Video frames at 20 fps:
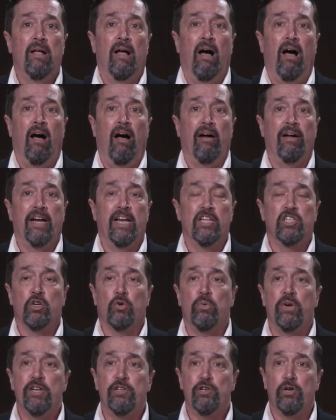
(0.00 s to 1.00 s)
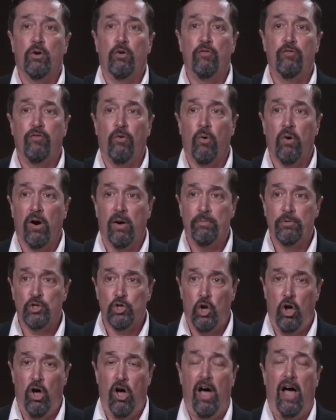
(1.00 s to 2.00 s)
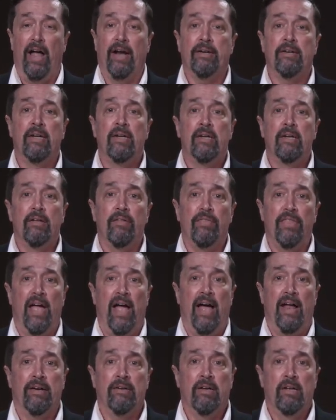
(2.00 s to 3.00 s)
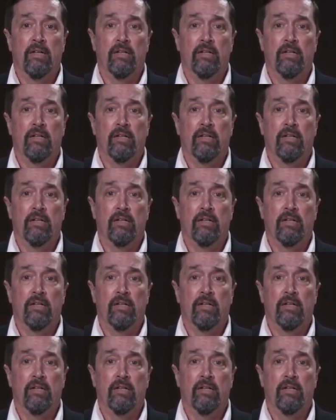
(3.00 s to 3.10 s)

uh, in its original form, taught that